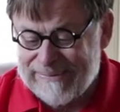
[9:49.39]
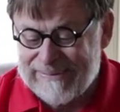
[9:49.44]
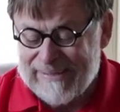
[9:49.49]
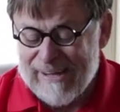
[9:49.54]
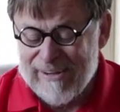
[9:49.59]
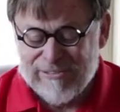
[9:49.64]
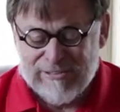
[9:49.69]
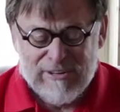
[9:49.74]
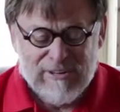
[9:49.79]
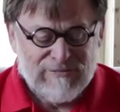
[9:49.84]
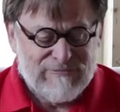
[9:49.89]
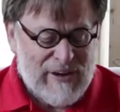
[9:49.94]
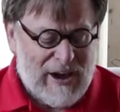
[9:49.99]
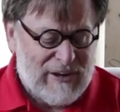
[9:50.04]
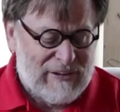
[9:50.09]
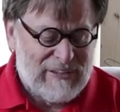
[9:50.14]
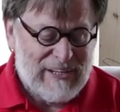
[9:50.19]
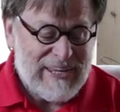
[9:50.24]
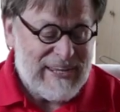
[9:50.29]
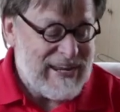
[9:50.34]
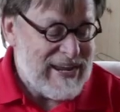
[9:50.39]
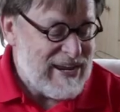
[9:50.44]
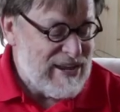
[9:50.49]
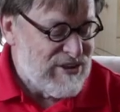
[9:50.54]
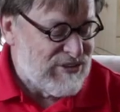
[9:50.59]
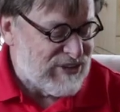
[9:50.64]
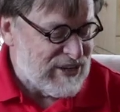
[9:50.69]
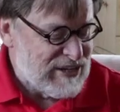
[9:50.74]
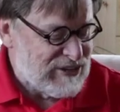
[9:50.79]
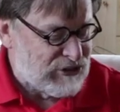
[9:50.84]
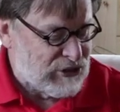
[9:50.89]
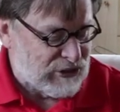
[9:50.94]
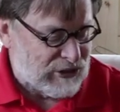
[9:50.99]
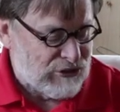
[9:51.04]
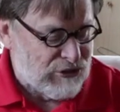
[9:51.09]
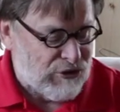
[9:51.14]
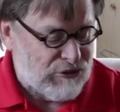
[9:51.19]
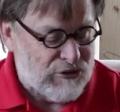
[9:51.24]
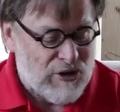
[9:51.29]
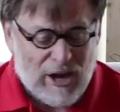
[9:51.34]
this is fairly easy to
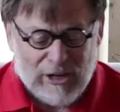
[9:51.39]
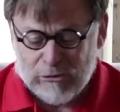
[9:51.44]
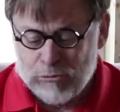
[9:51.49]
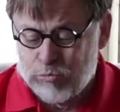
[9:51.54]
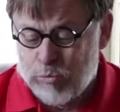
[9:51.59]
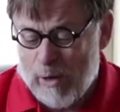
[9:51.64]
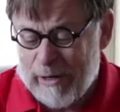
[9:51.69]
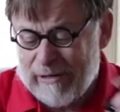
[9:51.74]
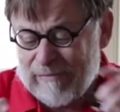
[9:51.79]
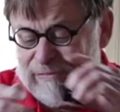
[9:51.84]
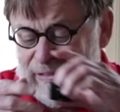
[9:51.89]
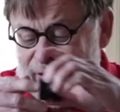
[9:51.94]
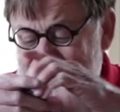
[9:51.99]
construct one of